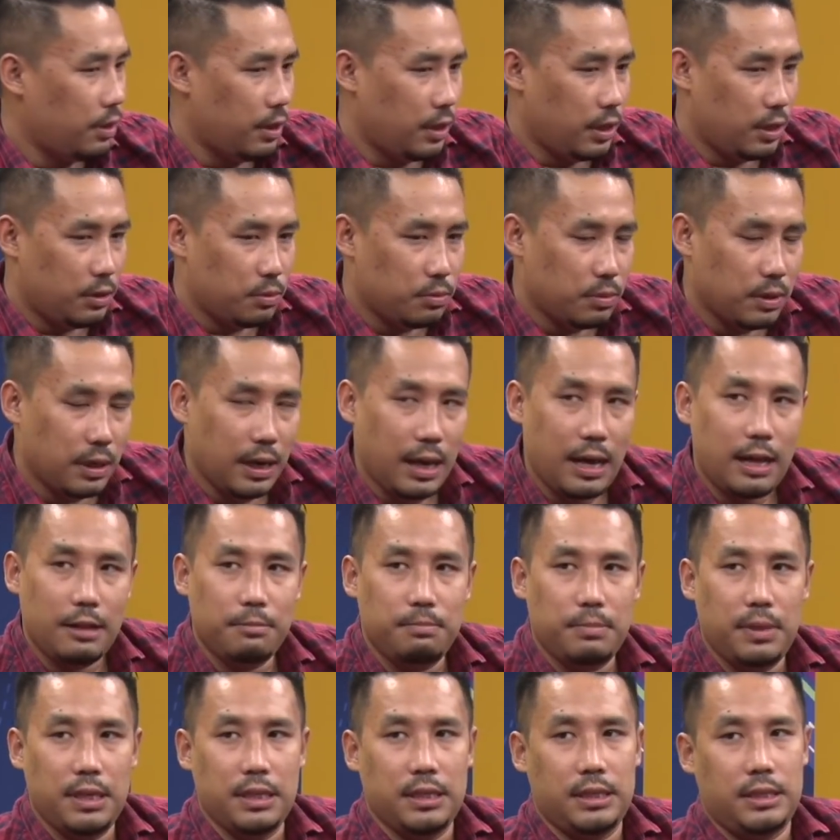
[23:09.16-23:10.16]
It will help
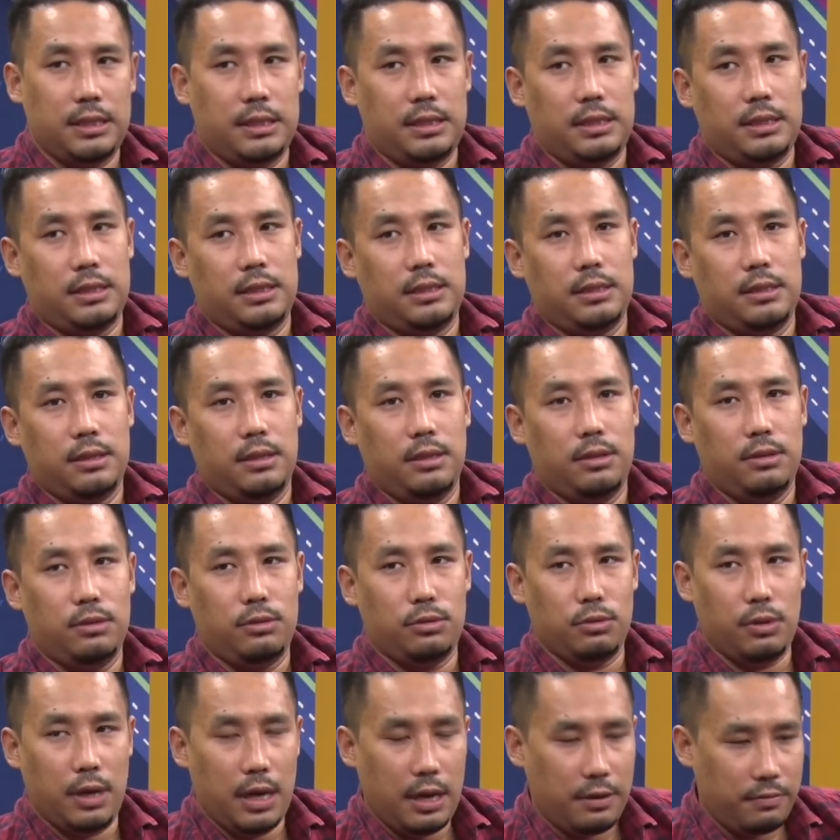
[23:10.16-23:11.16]
us
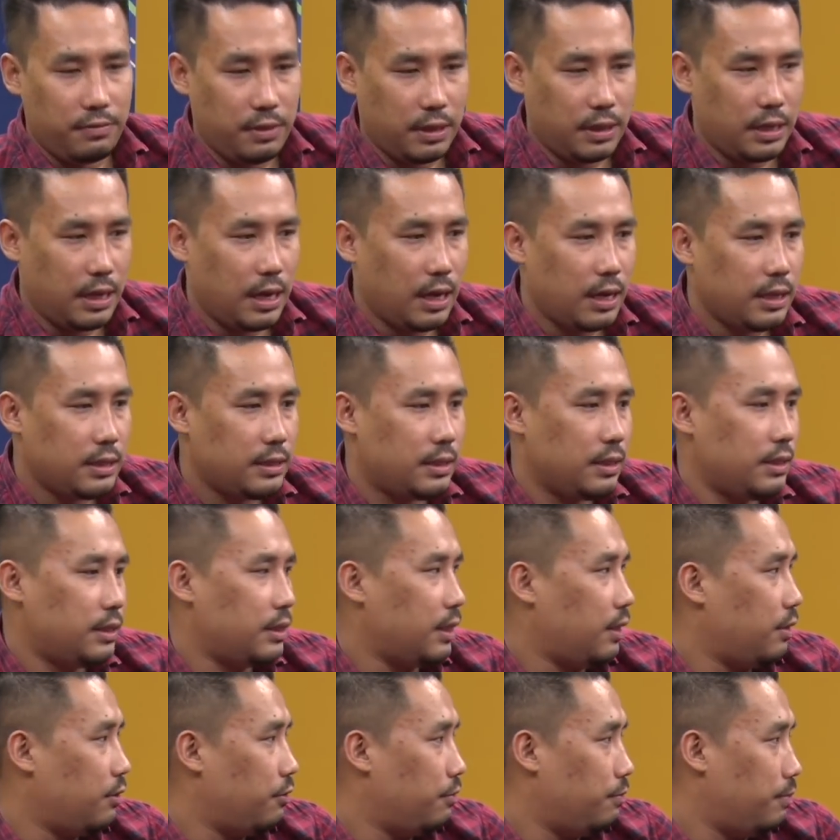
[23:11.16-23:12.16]
to have that healthy
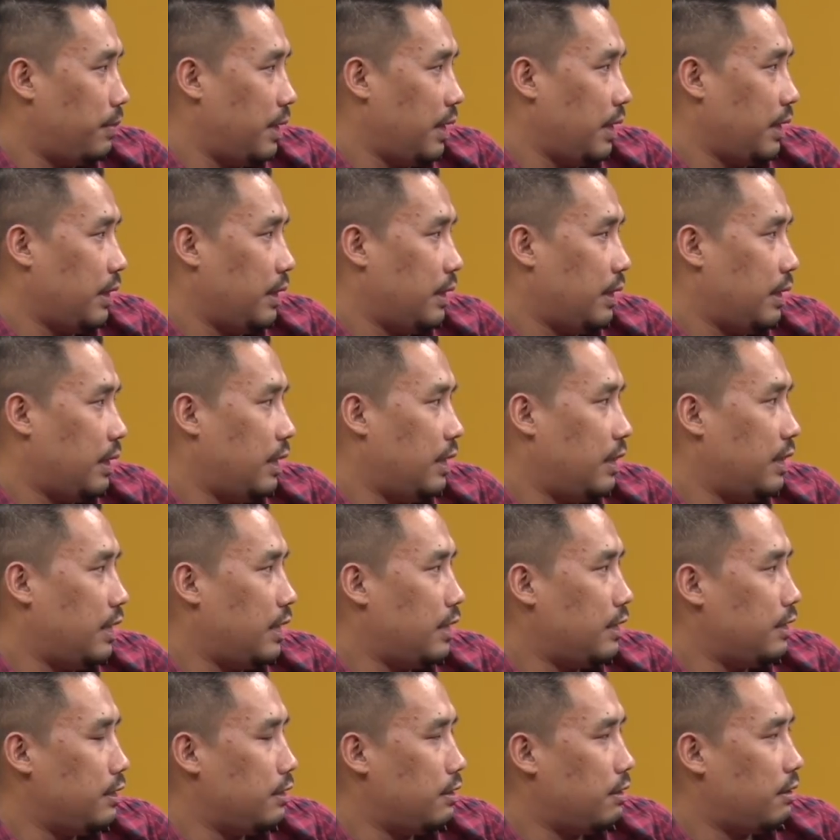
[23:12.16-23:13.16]
set of mind. Oy. And
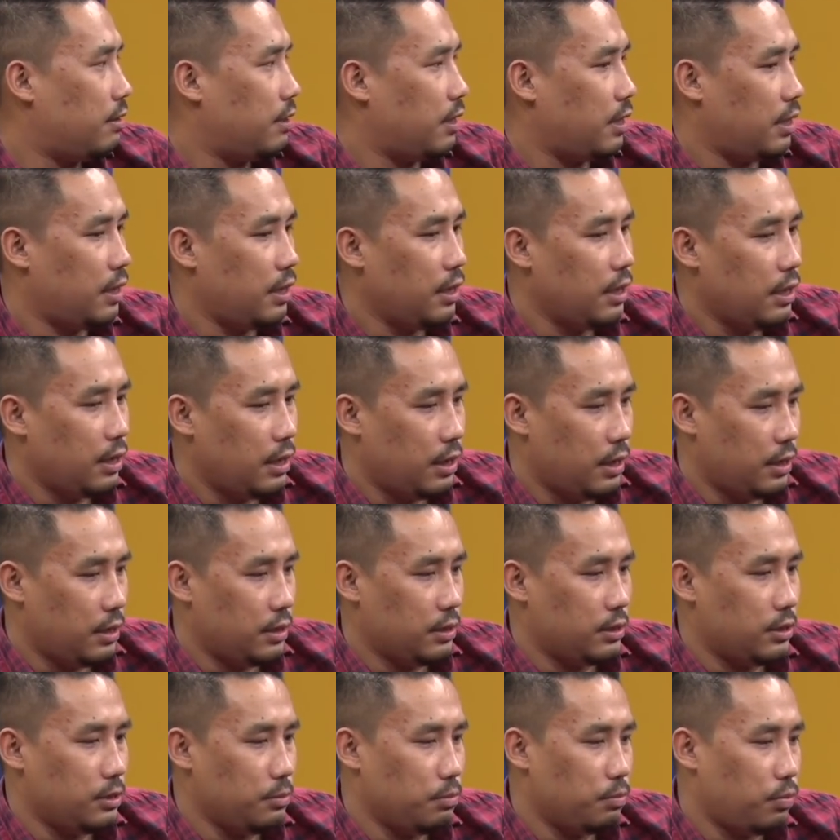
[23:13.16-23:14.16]
then in order, it
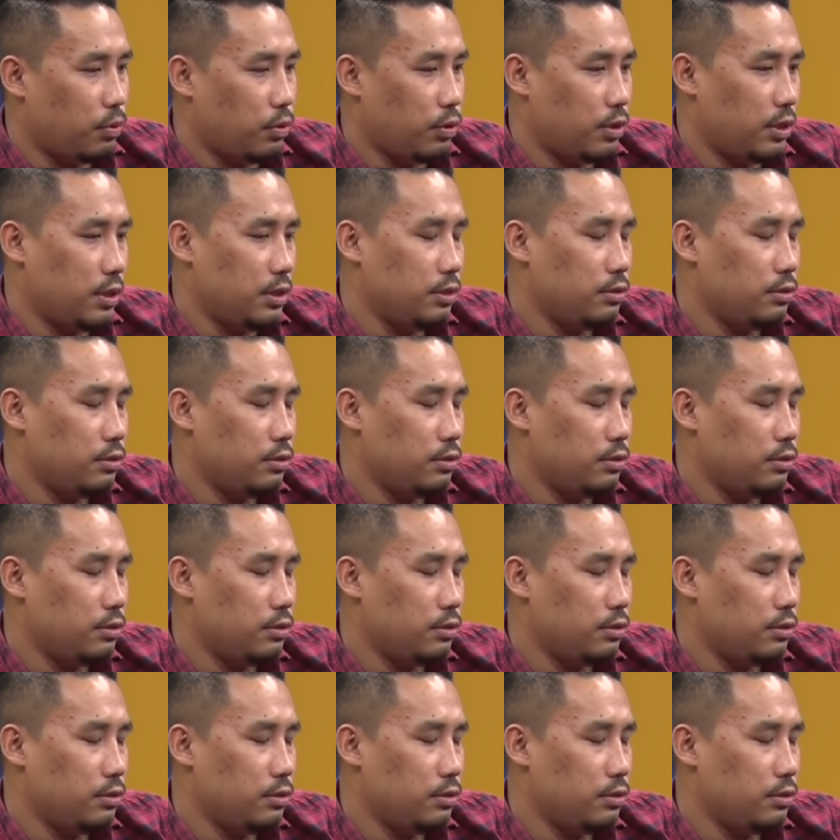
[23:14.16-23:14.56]
is important